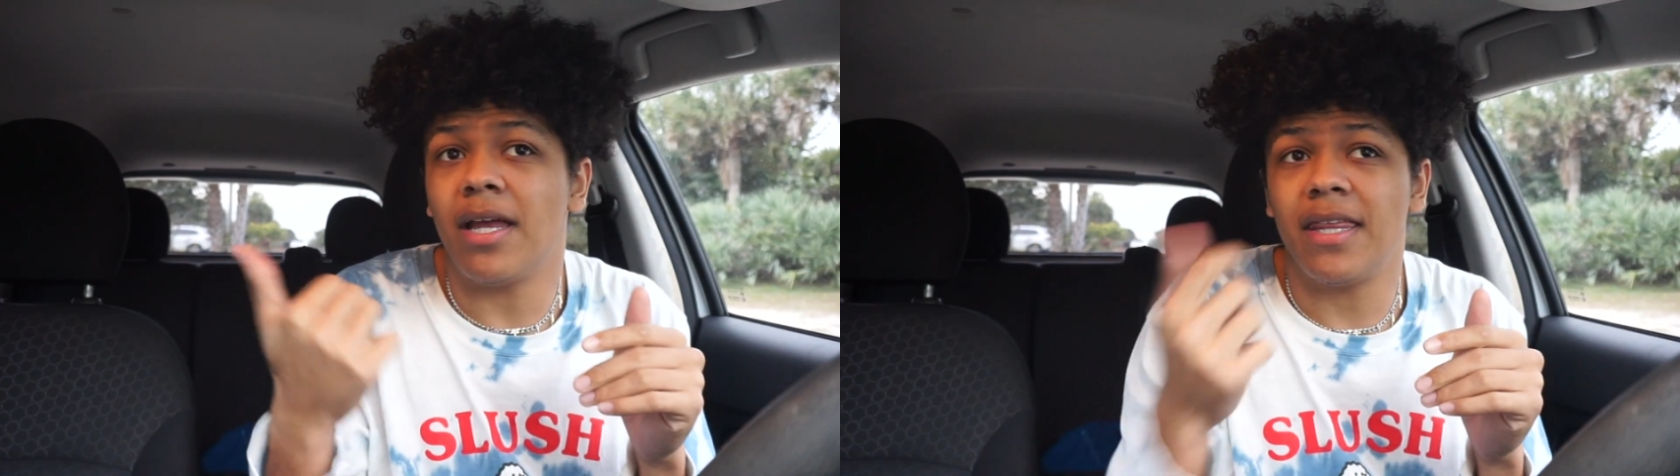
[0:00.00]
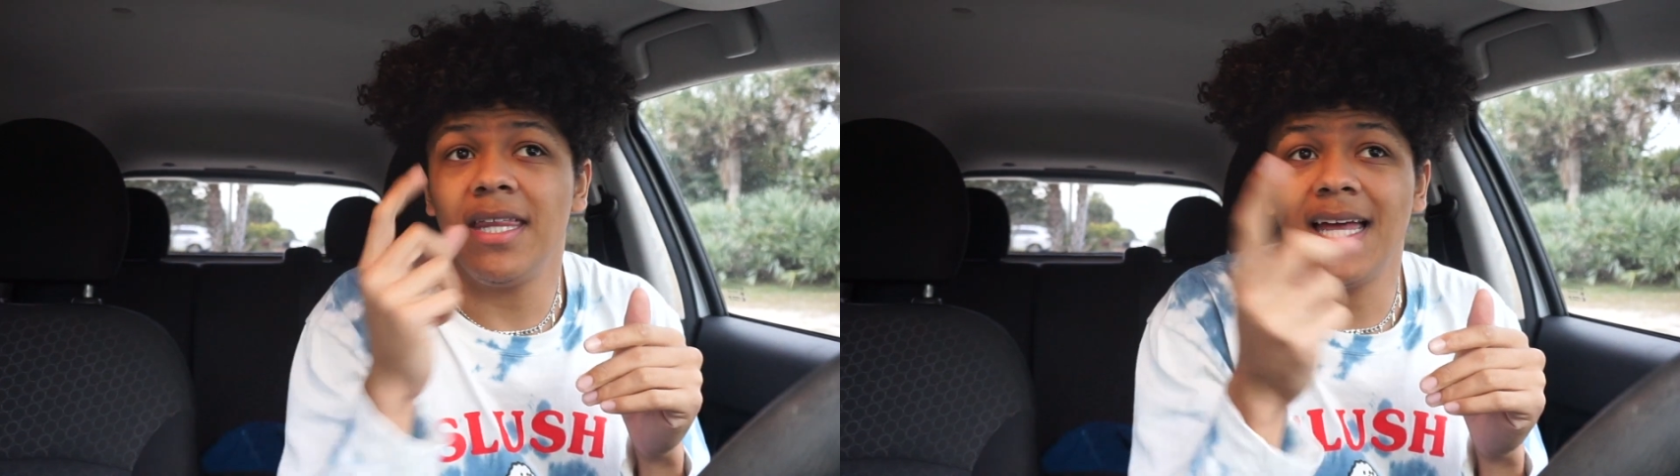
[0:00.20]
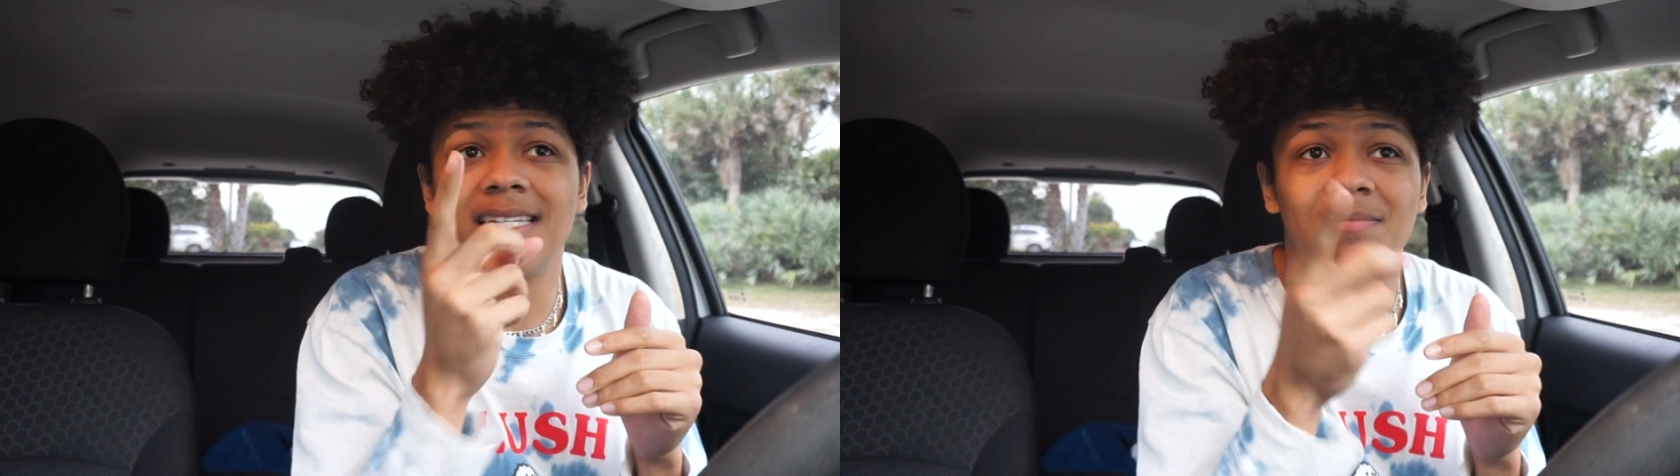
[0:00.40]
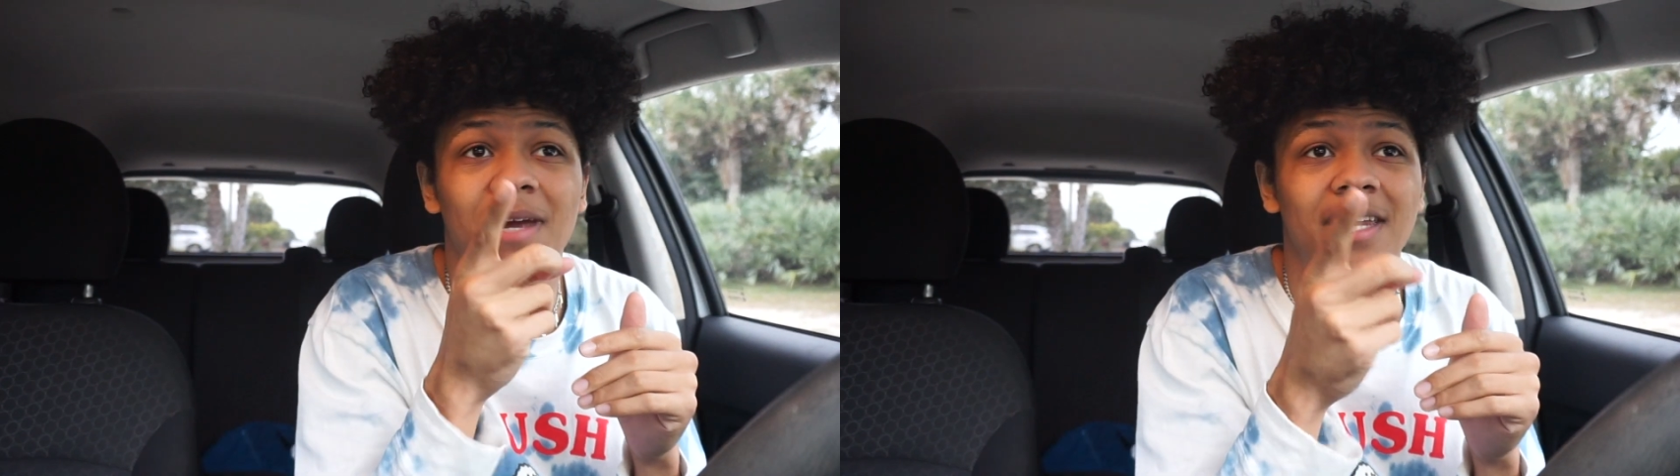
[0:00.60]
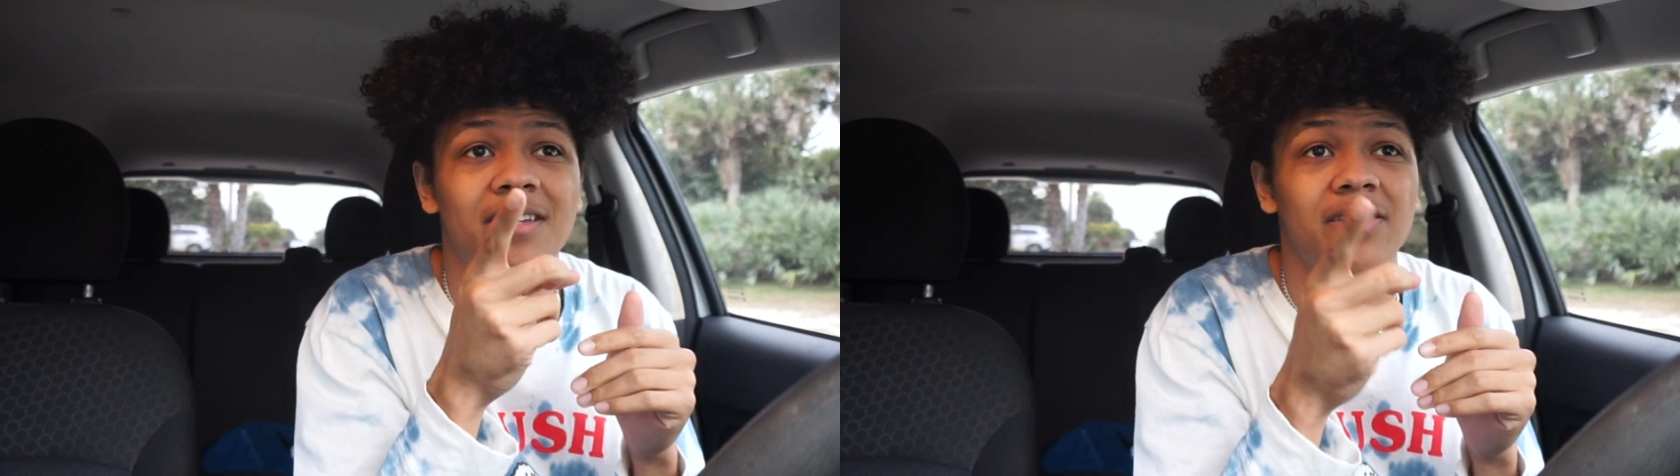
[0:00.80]
I think that's
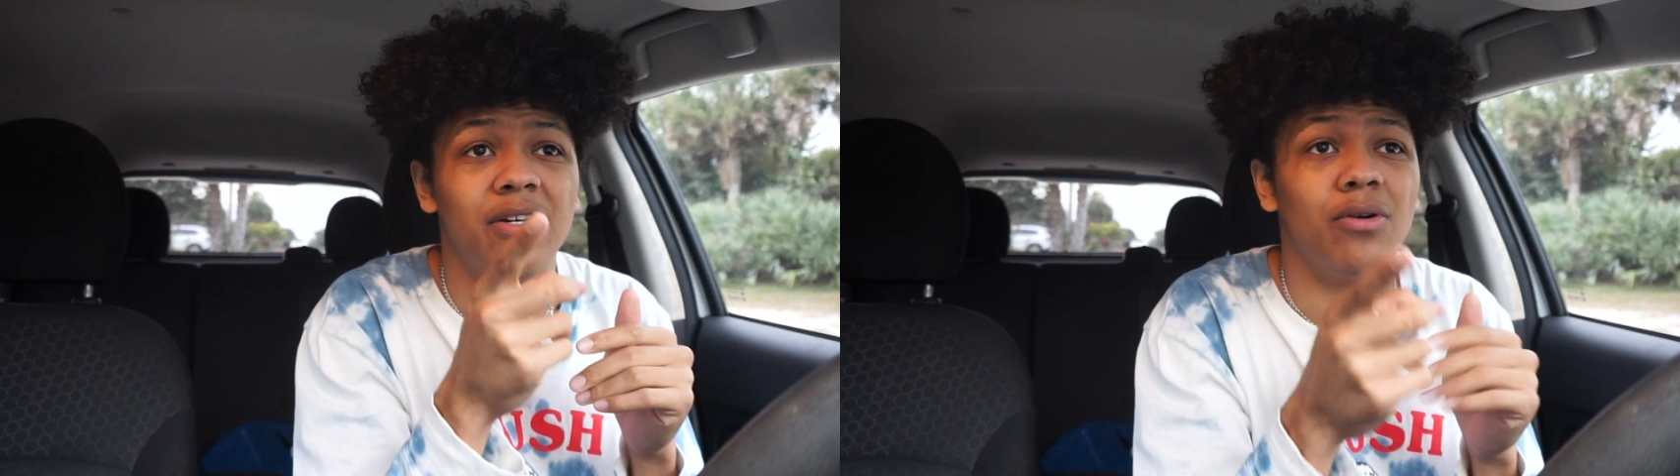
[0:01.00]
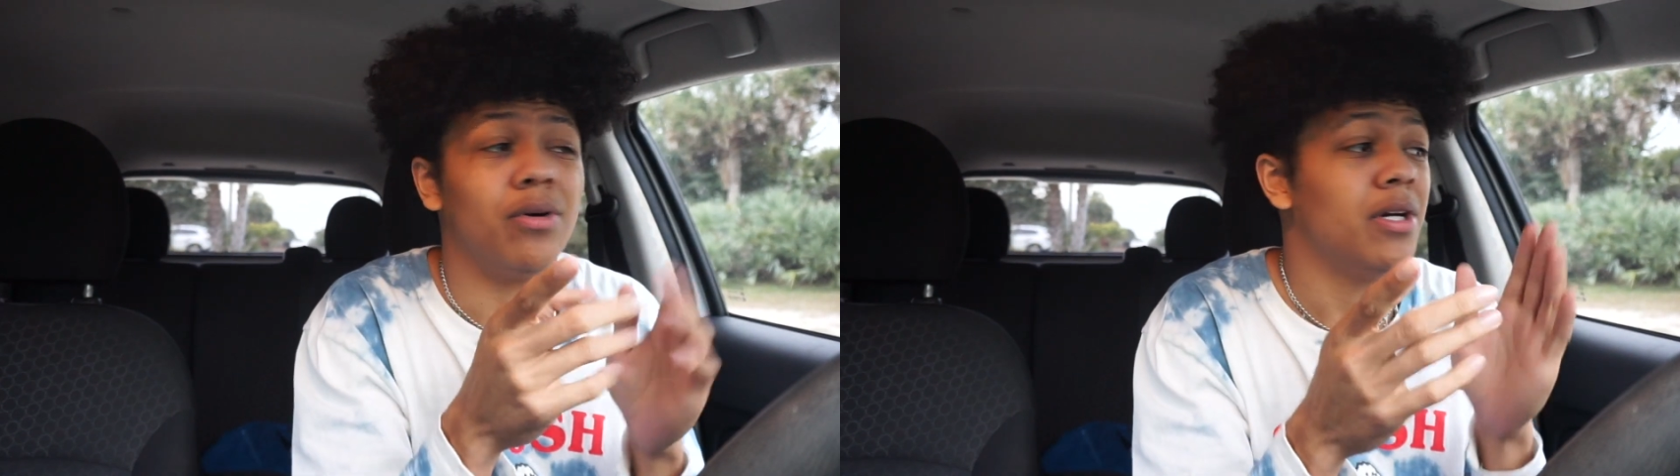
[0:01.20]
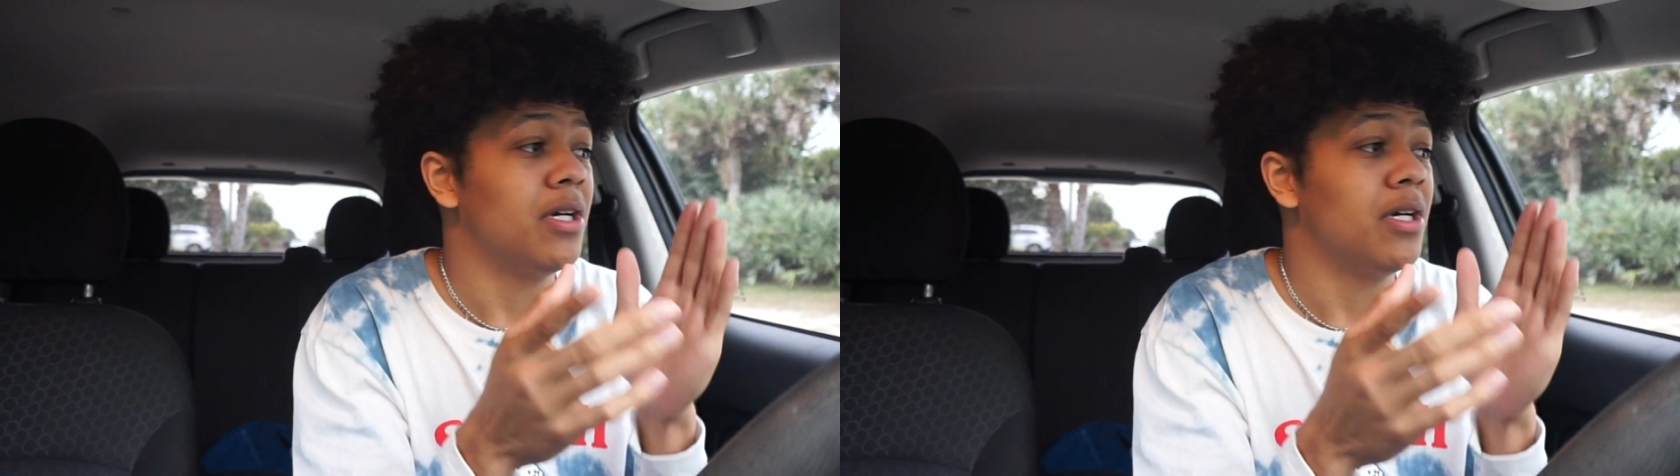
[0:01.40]
abandoned too.